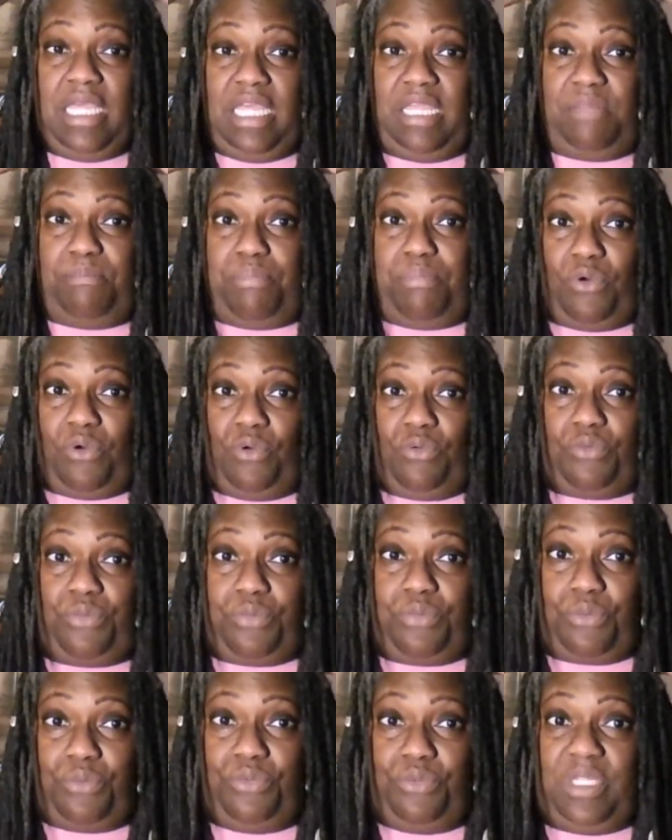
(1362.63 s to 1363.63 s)
it
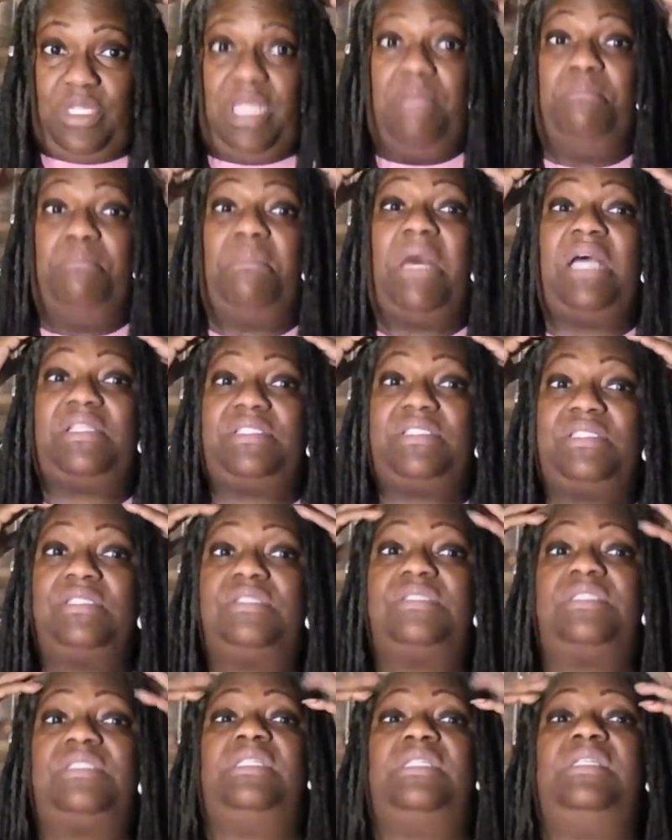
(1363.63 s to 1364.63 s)
broke through it, and my
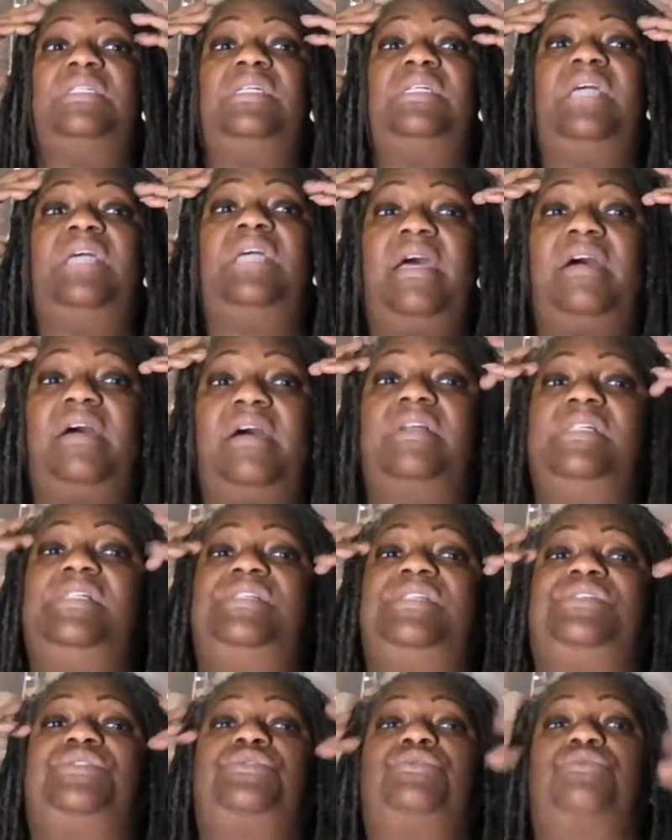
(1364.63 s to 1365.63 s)
sister hair
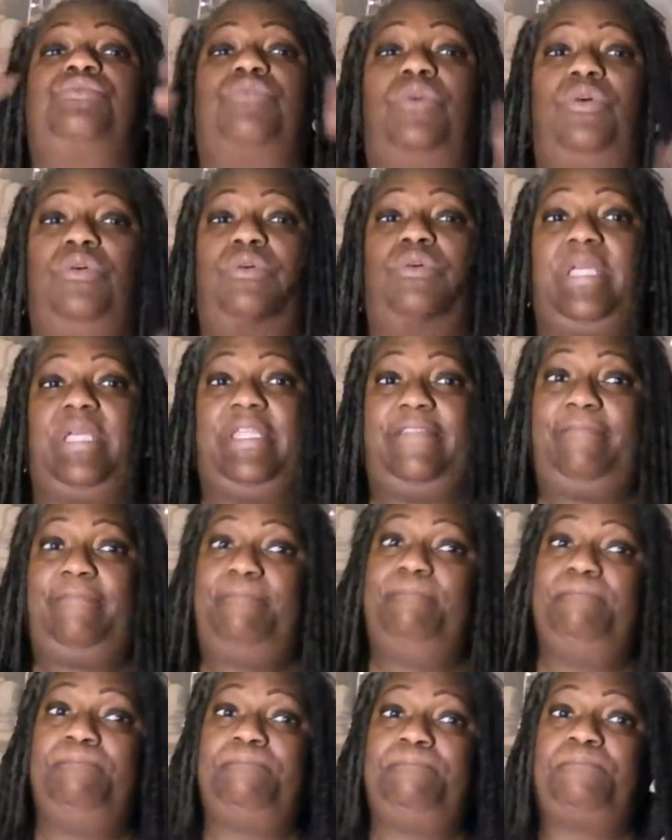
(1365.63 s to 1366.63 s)
is growing.